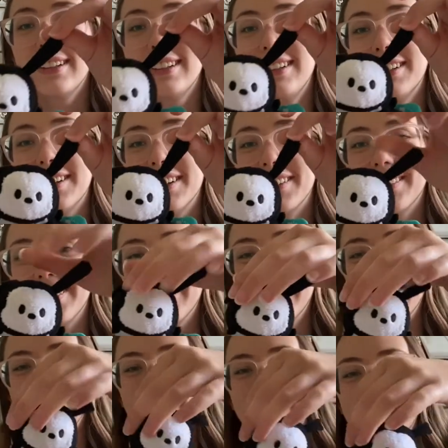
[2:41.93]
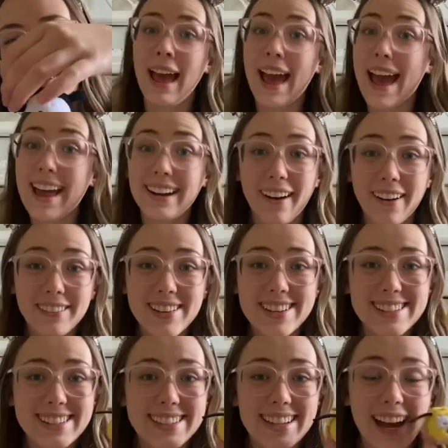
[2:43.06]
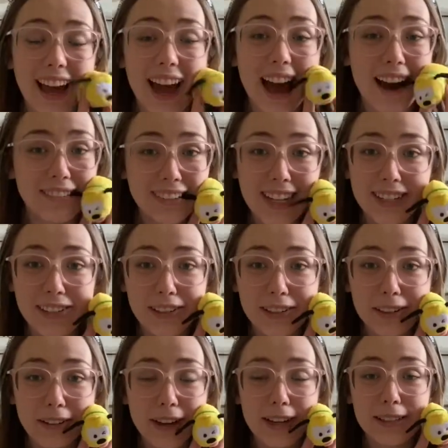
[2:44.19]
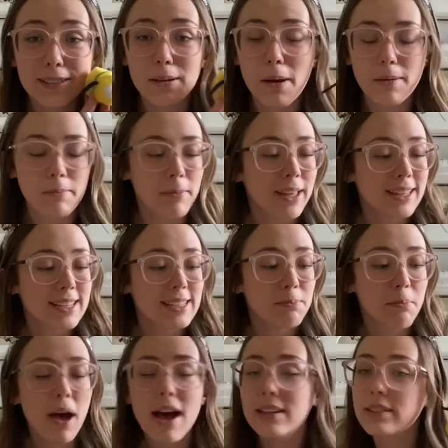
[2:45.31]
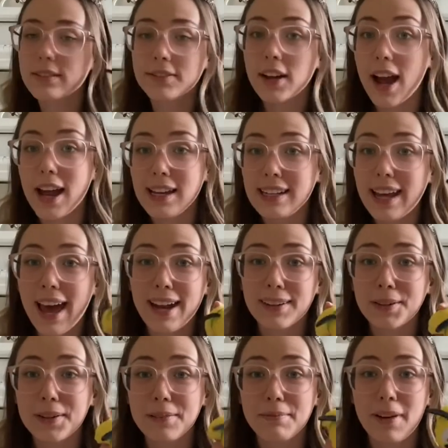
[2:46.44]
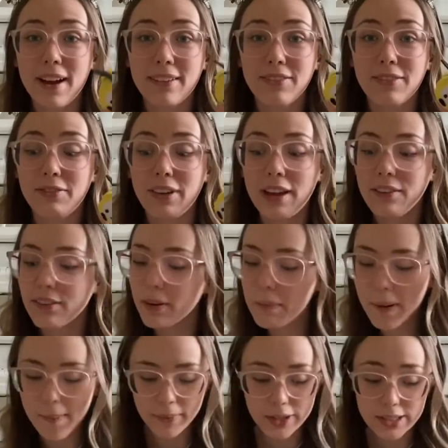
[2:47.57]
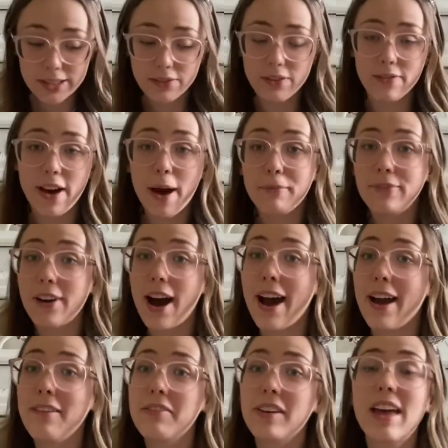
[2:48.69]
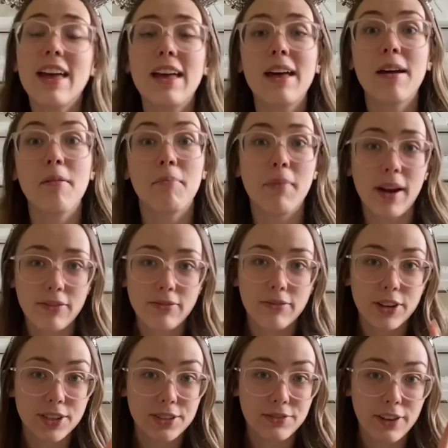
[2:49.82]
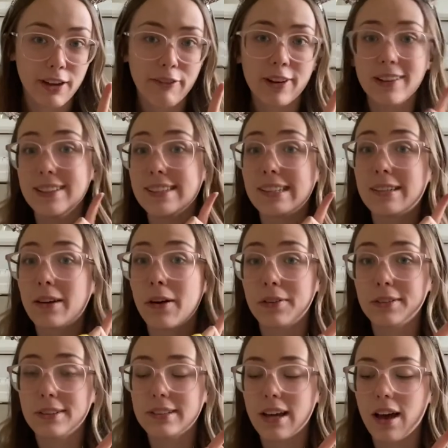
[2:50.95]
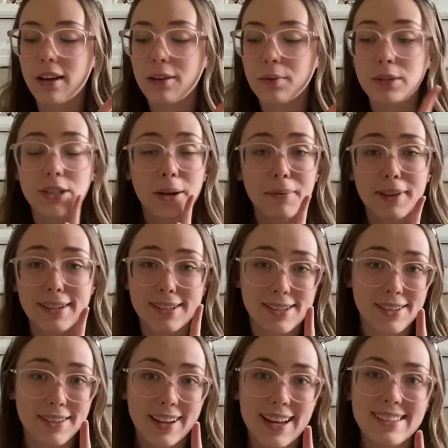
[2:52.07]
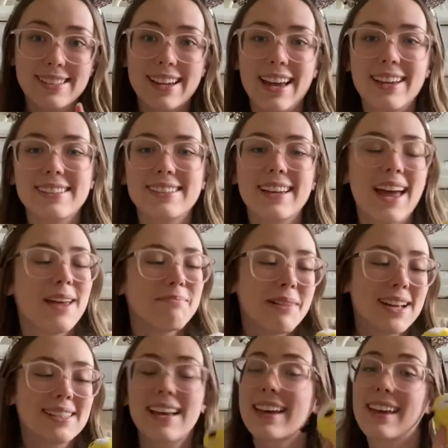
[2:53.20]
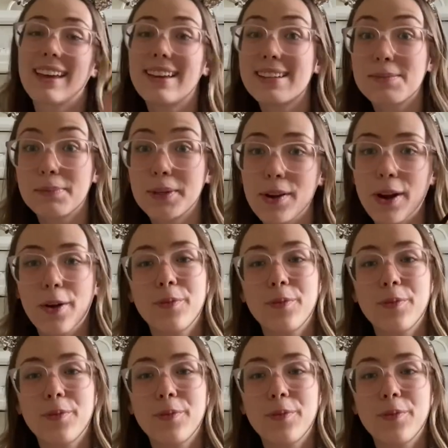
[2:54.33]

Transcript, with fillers: adorable. And obviously I have to show you guys Mickey's best friend and one of my favorite members of Fab Five. My first favorite is Donald Duck, which I'm gonna show you guys next, and my second is Pluto.